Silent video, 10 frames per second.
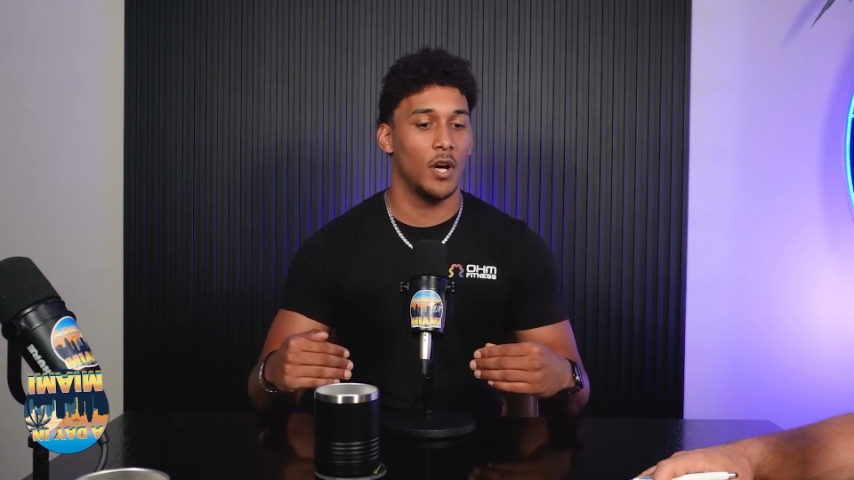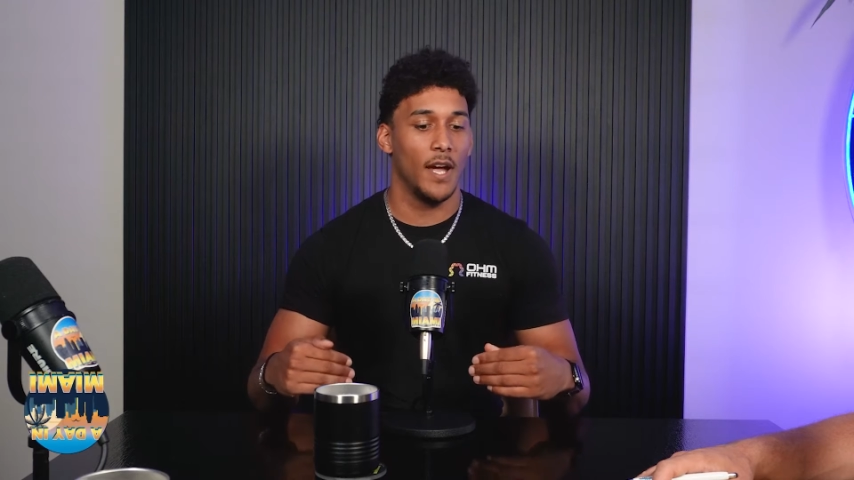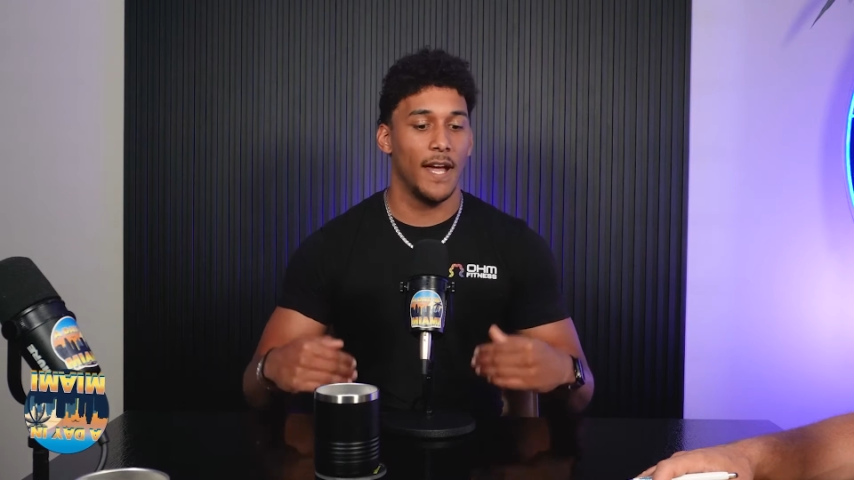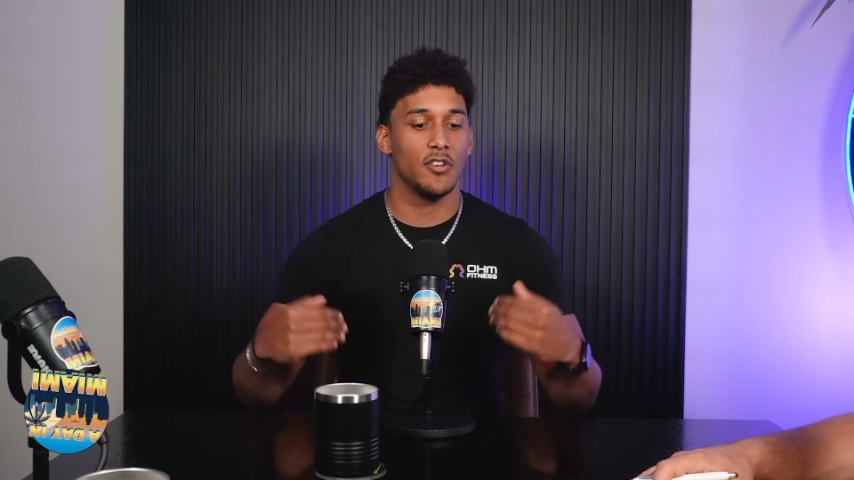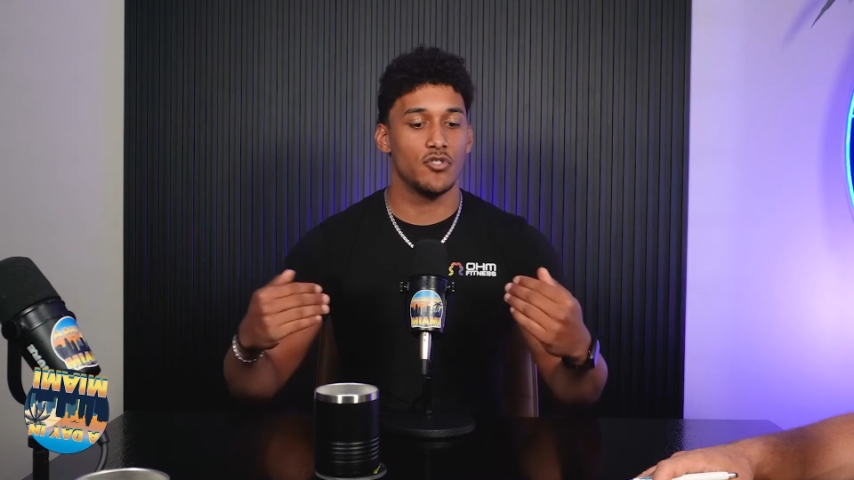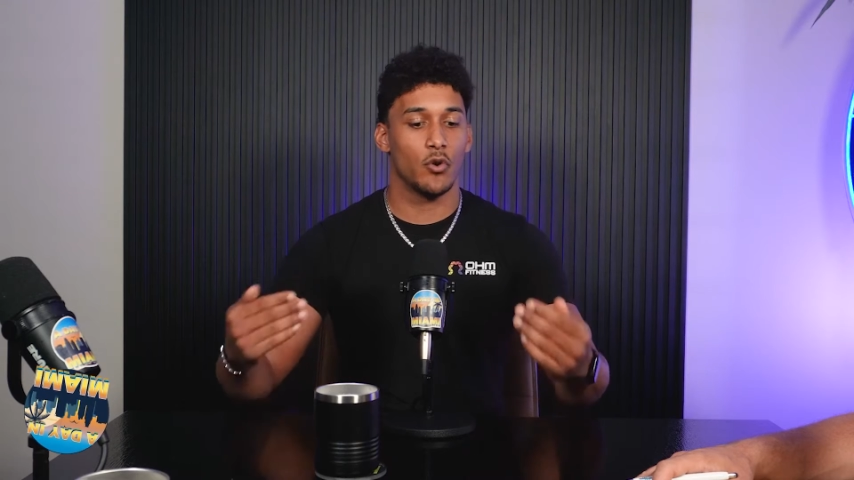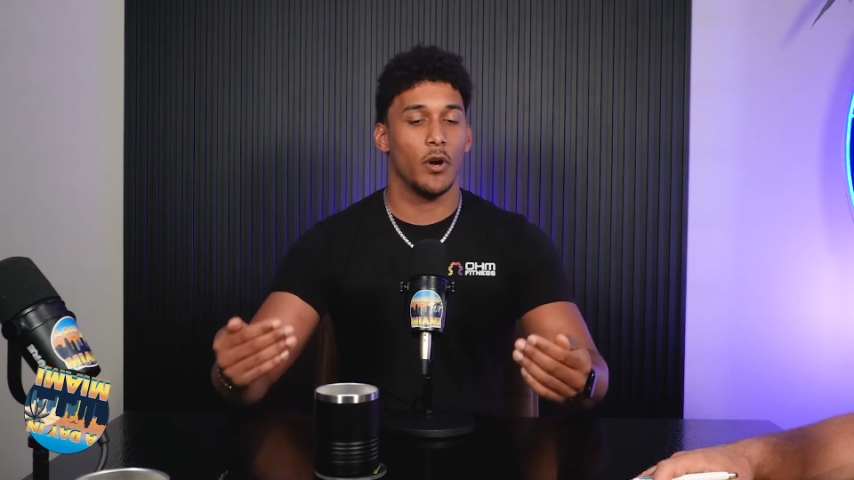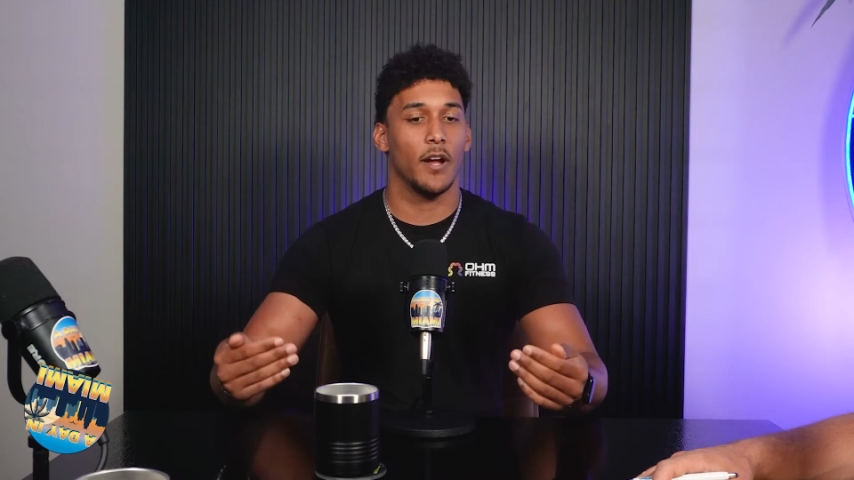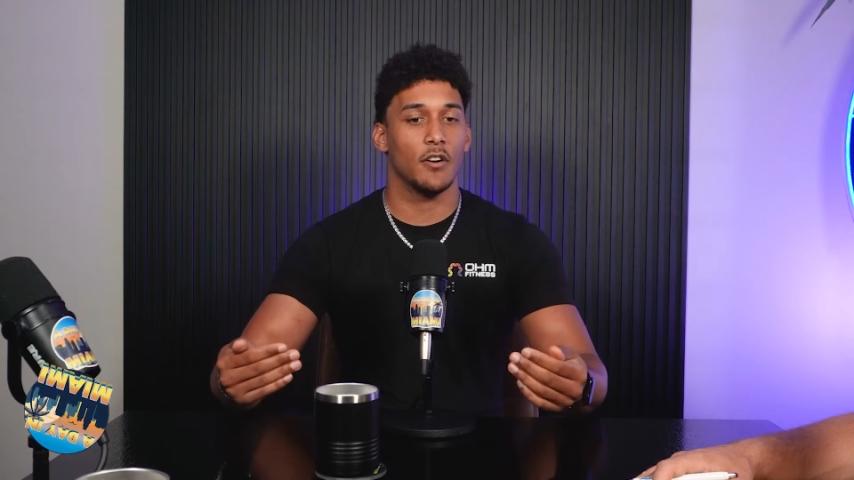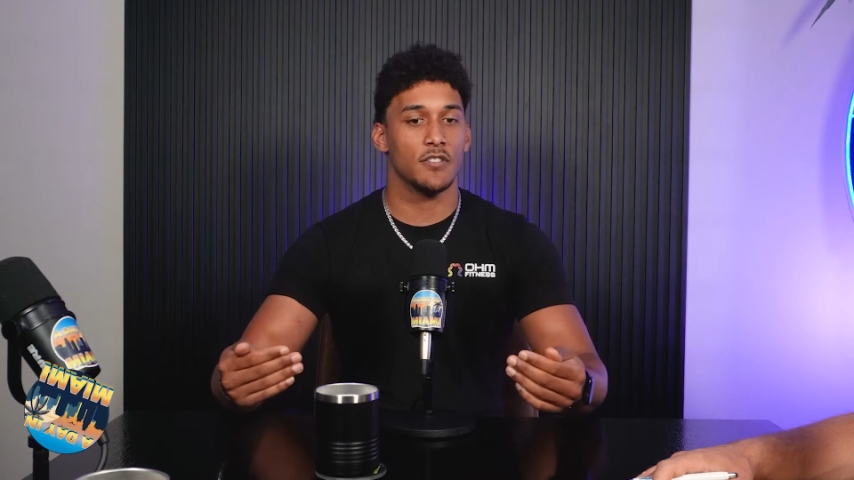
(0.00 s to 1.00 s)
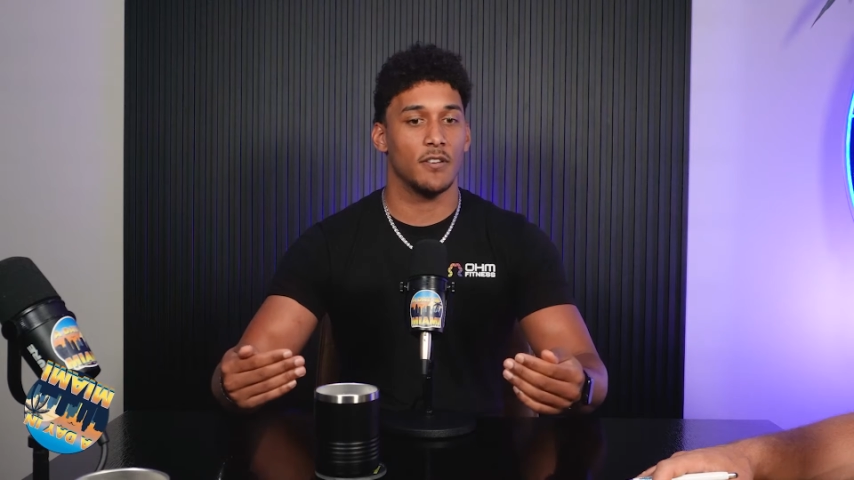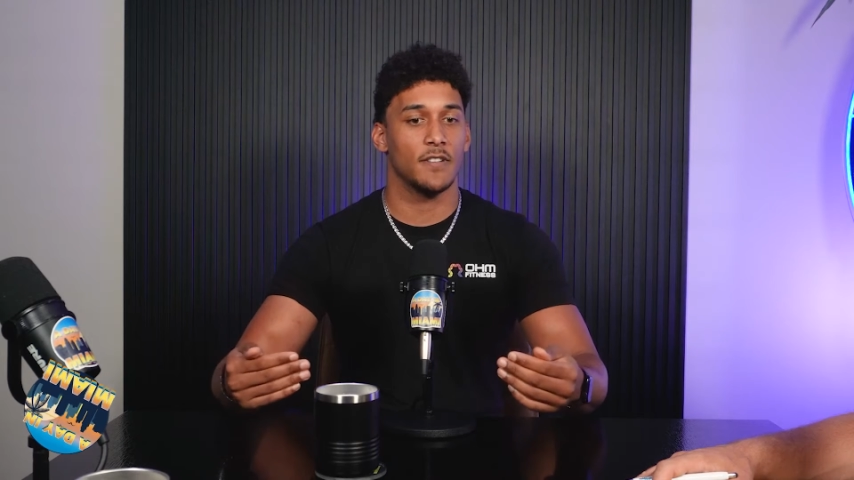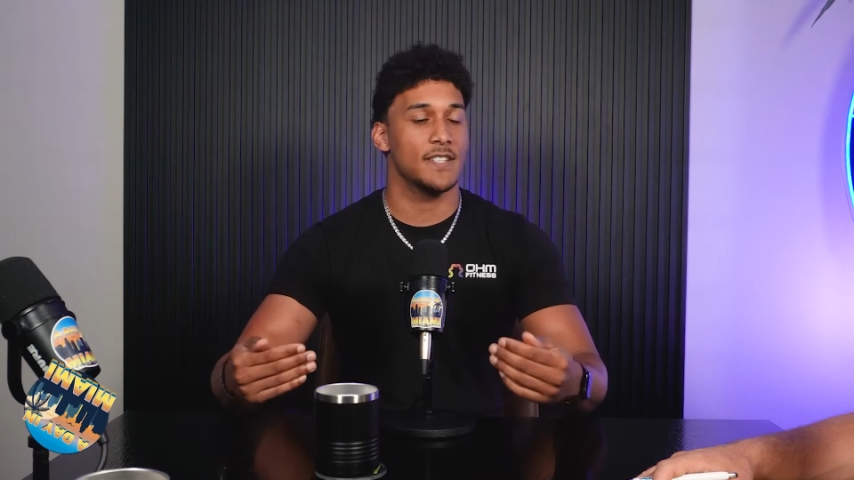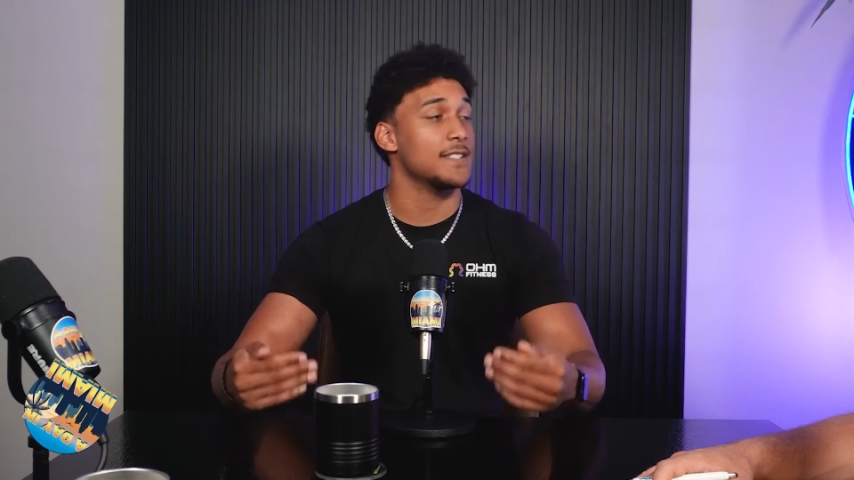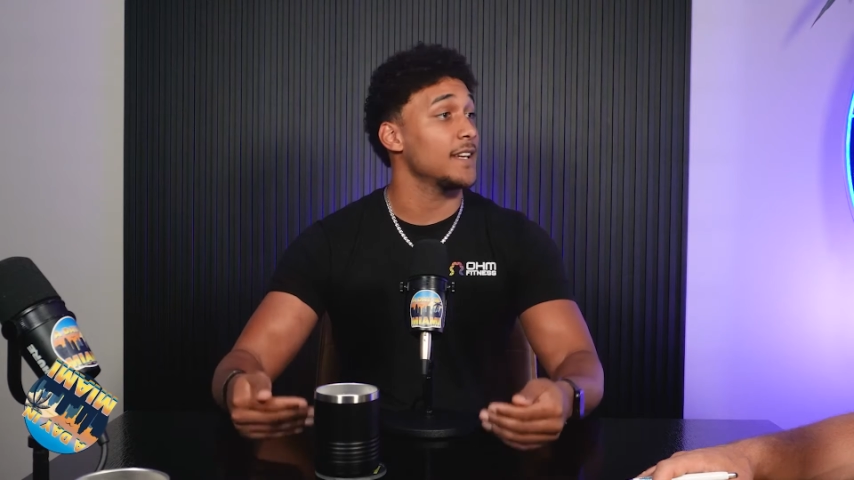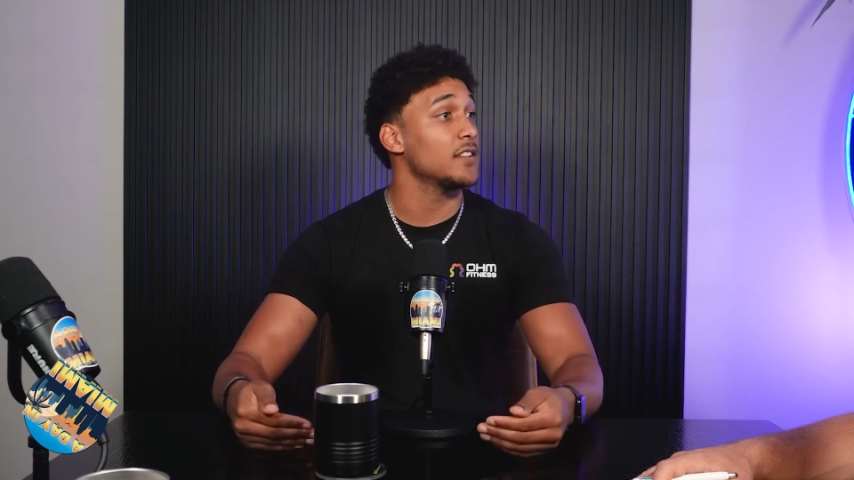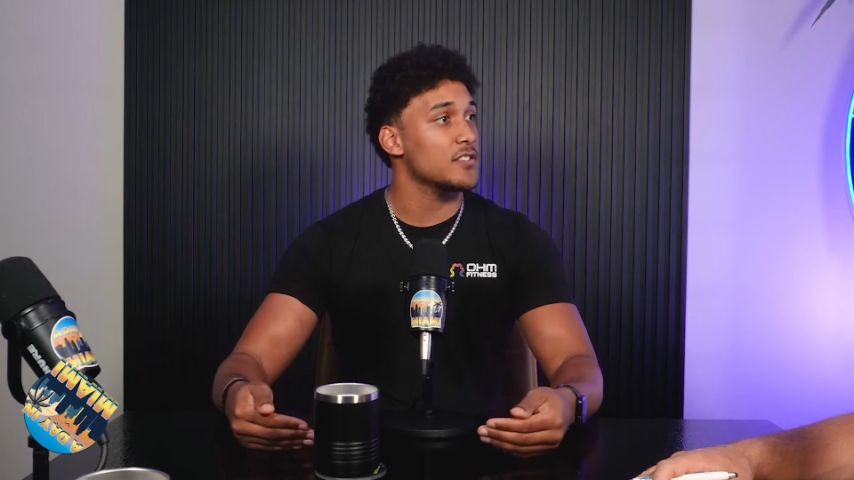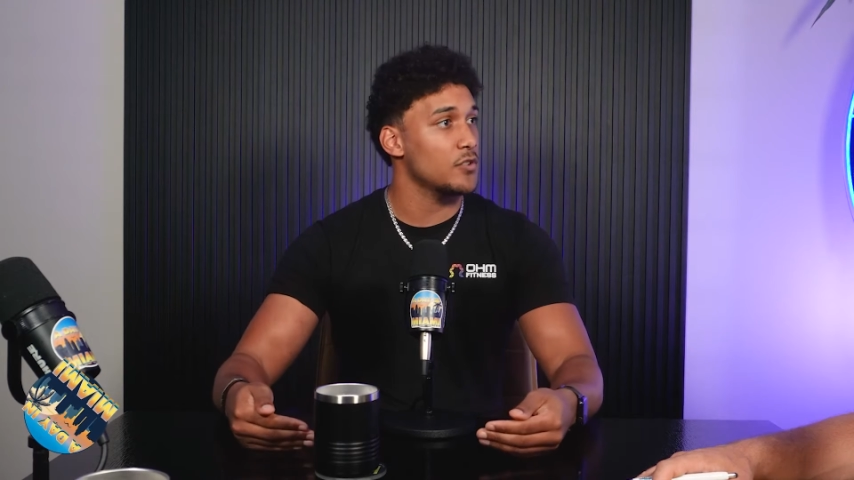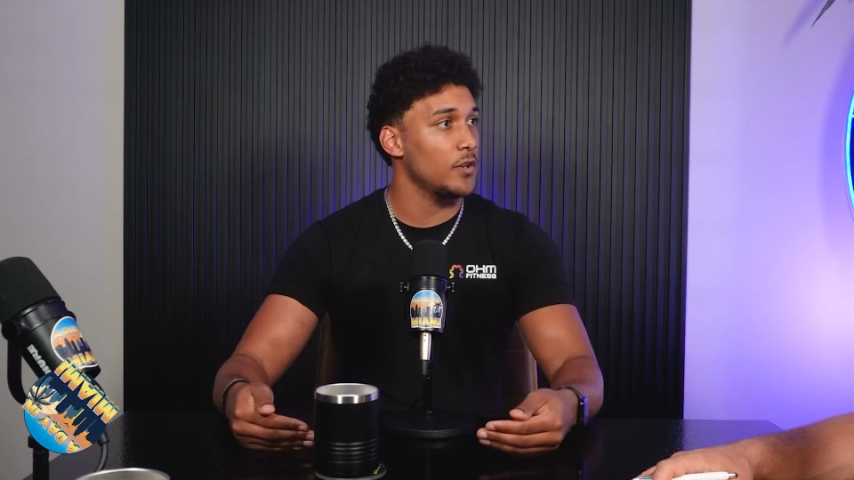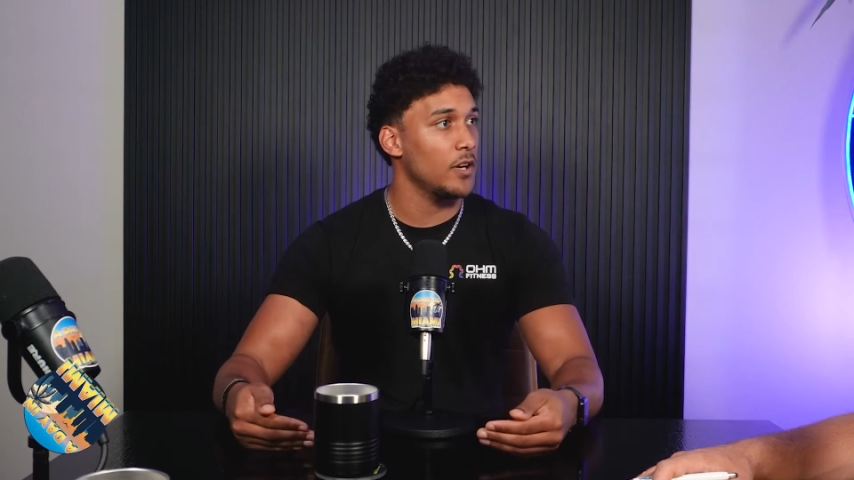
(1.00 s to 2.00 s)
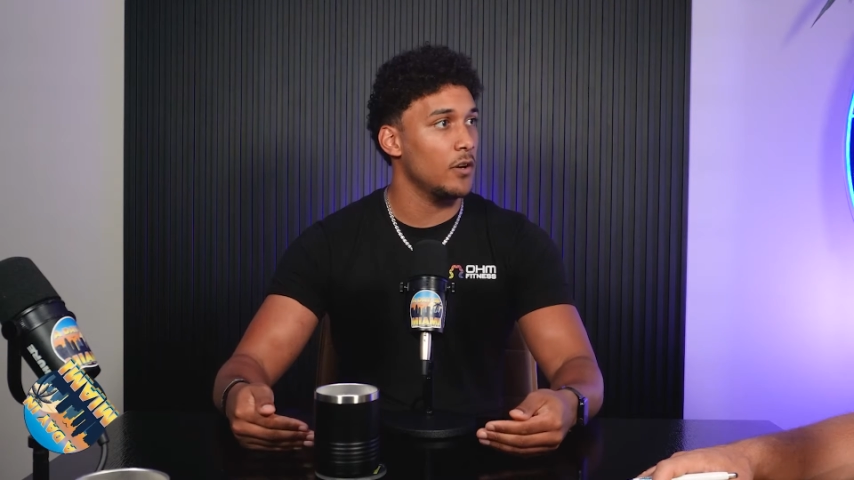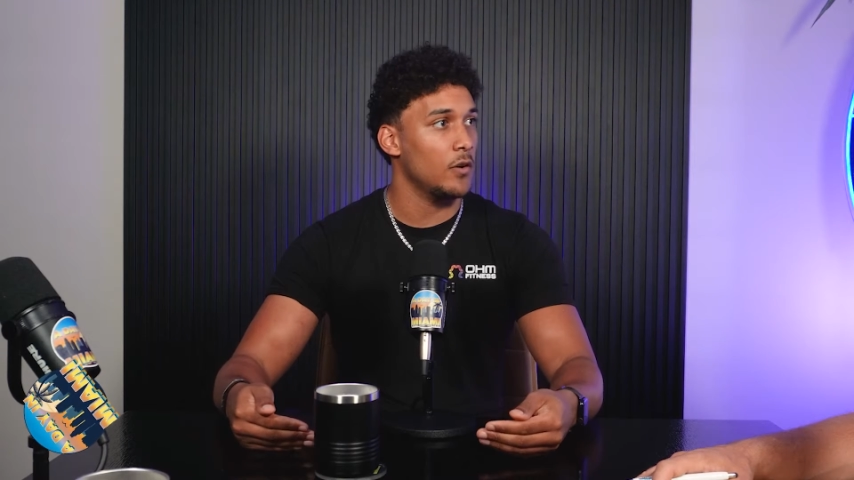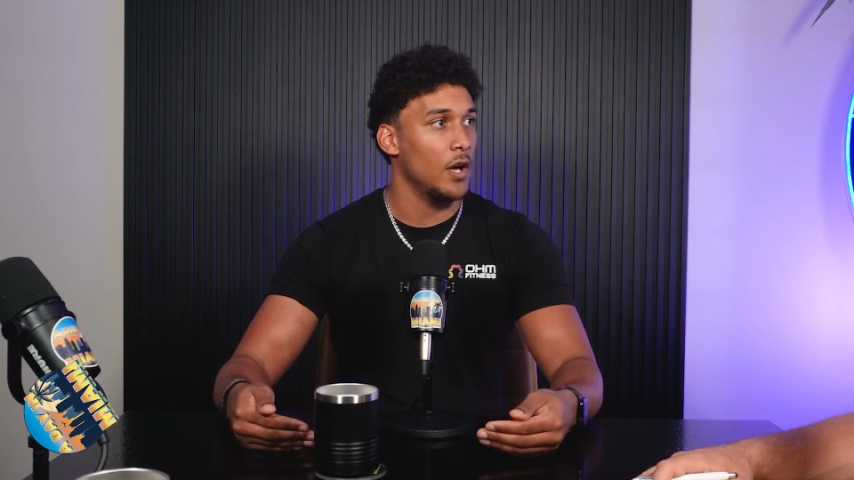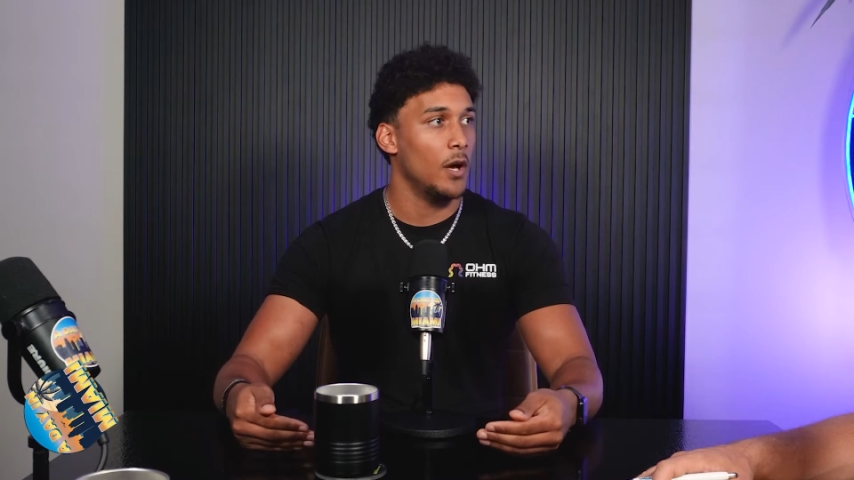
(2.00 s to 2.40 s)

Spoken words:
enjoy our services in studio,